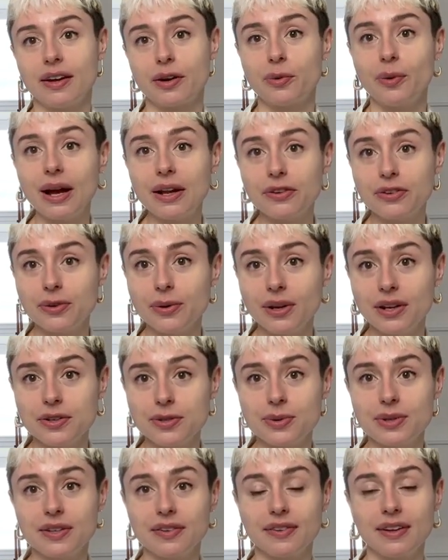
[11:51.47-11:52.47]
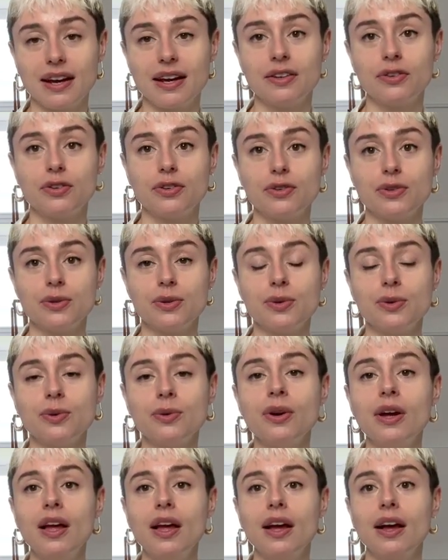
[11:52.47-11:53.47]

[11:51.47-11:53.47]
grad student who decides to